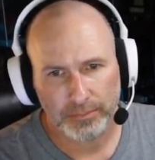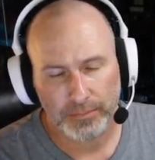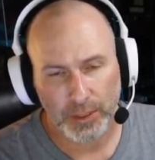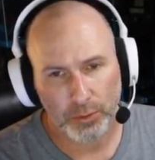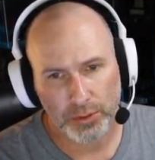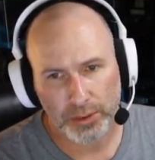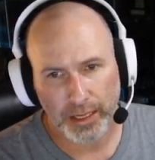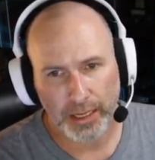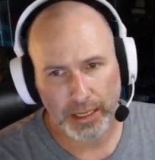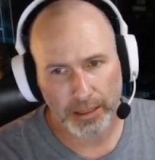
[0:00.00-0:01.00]

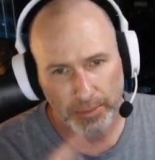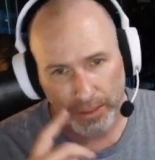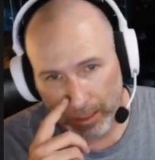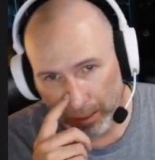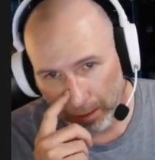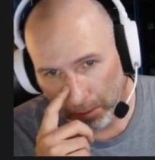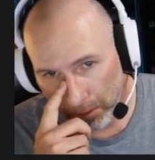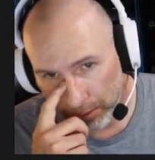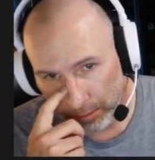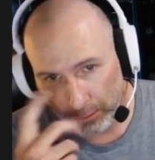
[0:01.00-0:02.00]
Gordrak named,
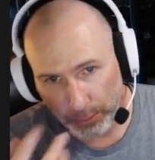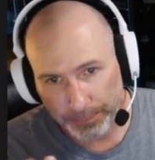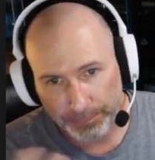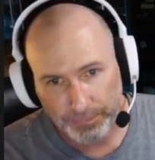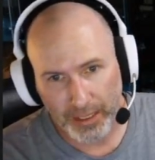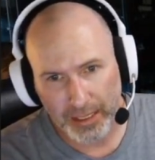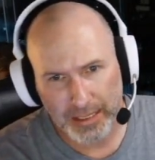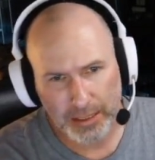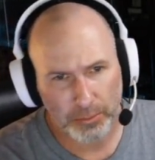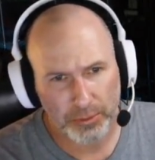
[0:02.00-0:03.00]
so
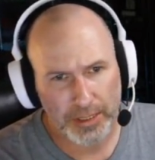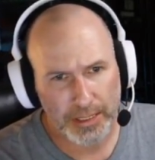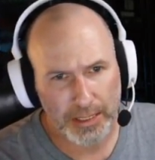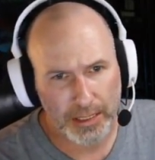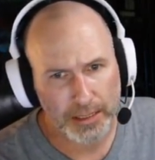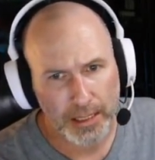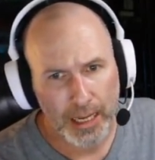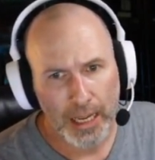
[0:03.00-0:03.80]
he's almost at 6.